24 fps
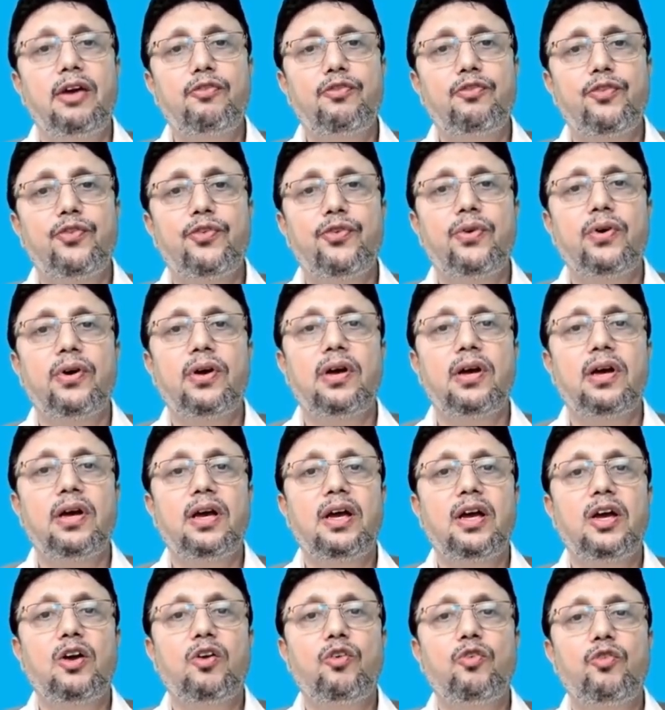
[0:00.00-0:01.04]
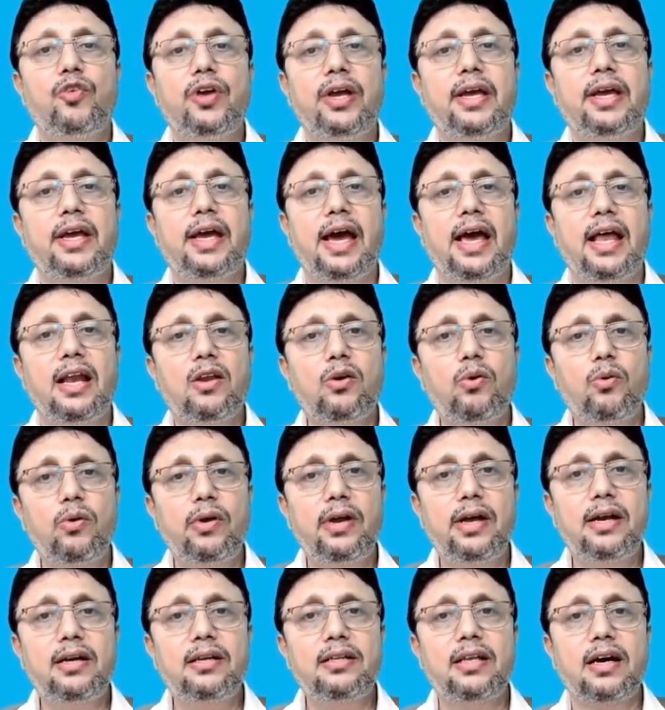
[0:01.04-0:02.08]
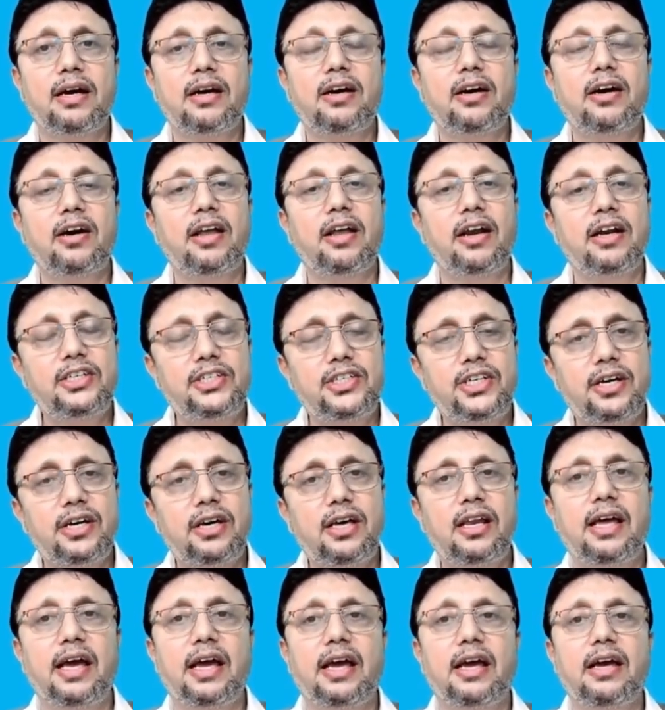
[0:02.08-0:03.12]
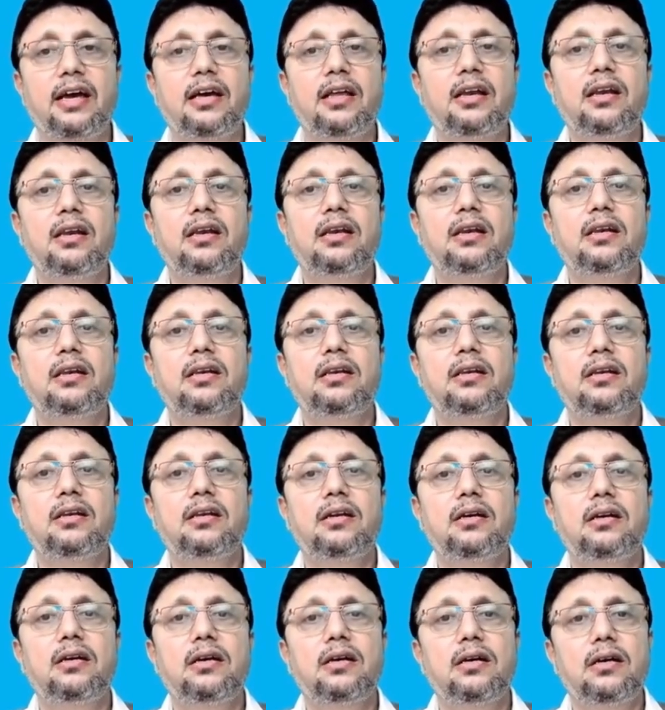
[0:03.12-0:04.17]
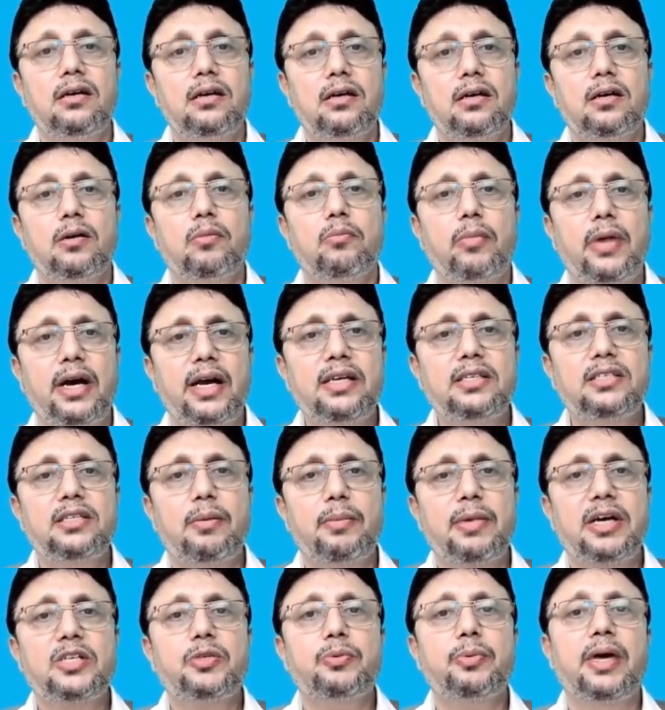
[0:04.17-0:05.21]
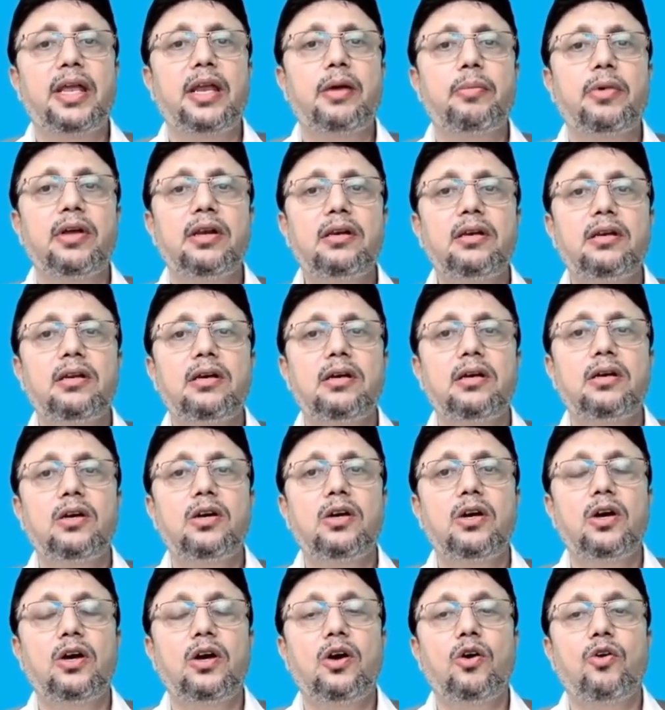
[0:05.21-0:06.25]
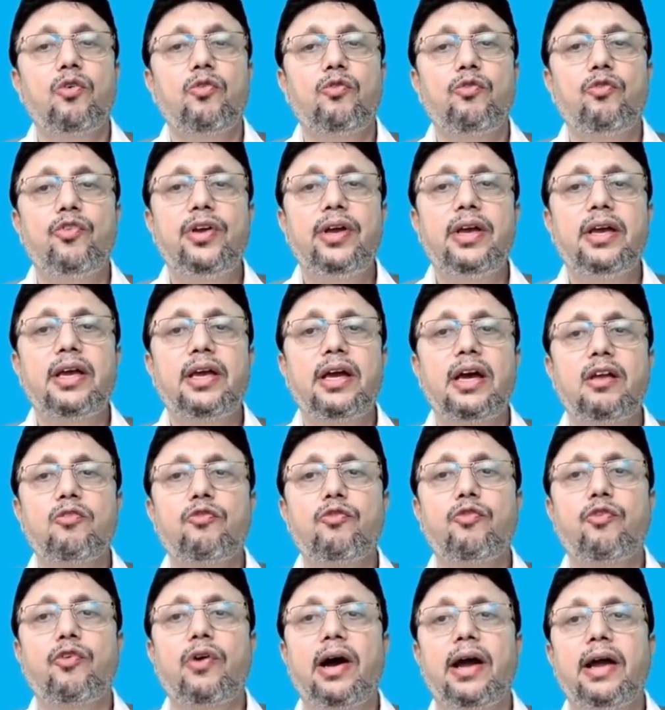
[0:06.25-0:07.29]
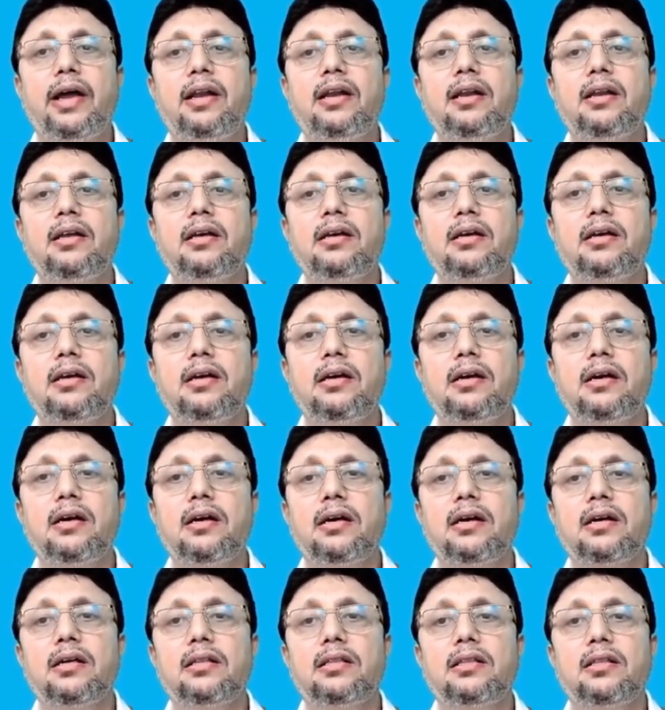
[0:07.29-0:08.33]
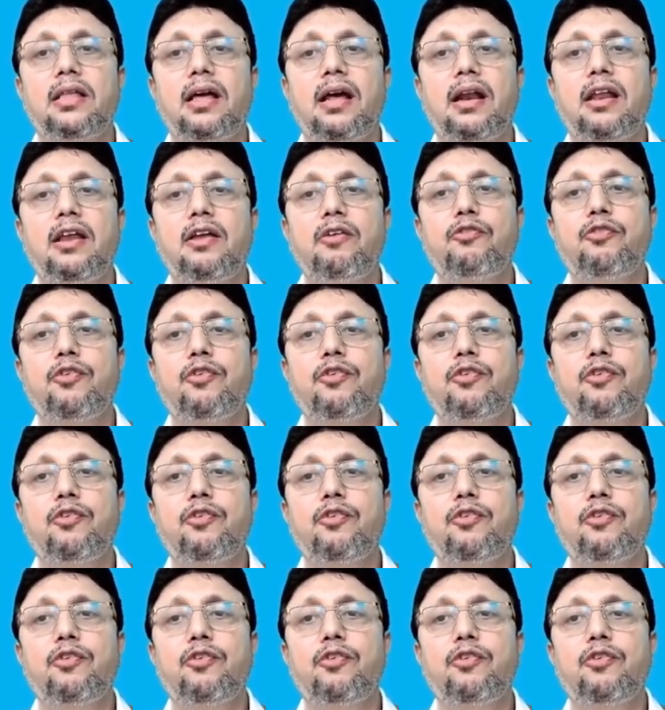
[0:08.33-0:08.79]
if we calculate the critical angle by some experiment, we can find the